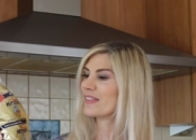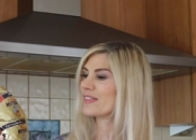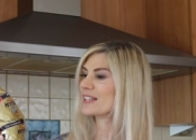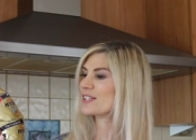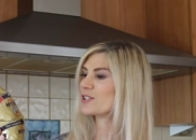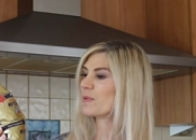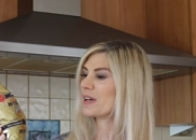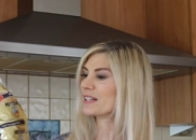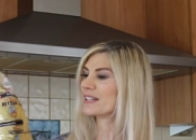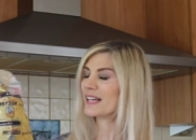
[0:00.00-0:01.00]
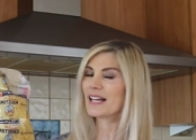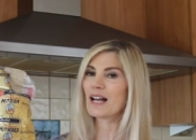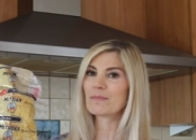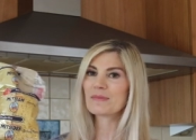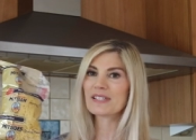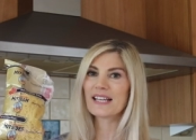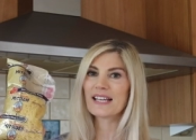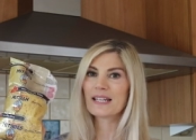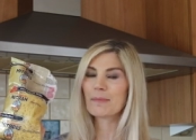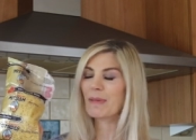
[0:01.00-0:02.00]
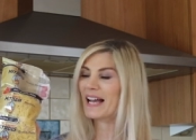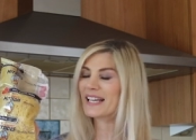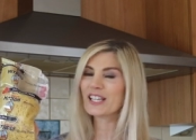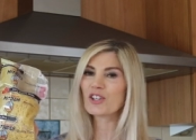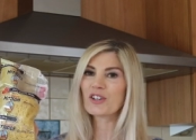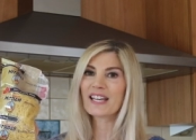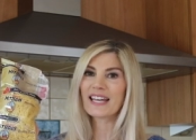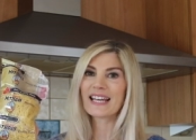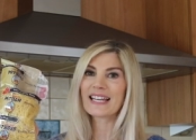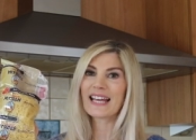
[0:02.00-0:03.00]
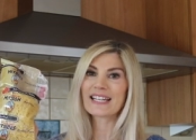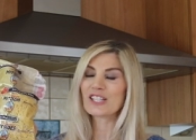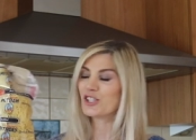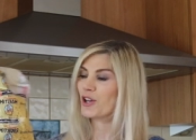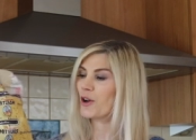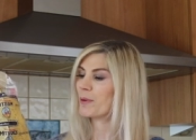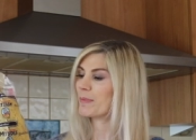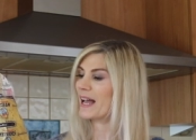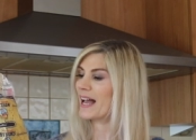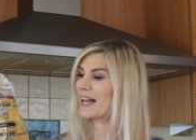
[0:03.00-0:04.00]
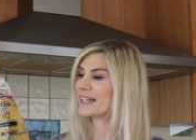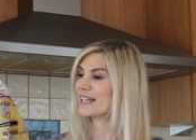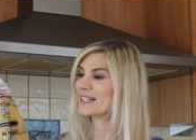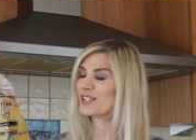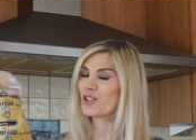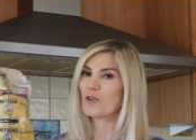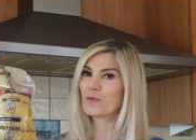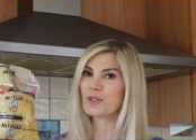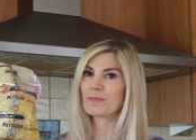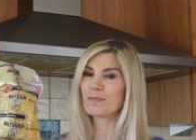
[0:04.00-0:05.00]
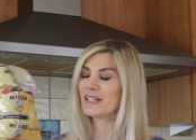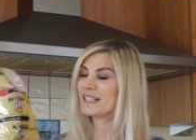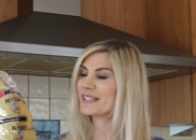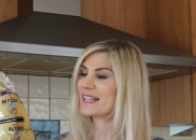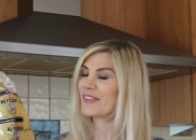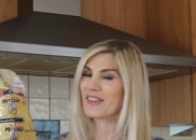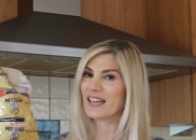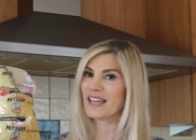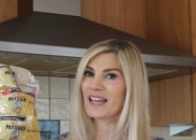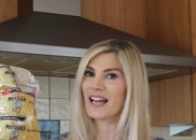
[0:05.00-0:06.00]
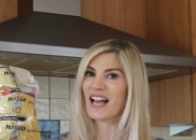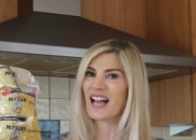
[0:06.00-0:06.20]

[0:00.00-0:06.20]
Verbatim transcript: This one comes in a packet, you can get it in any shop and it's called mitsibi.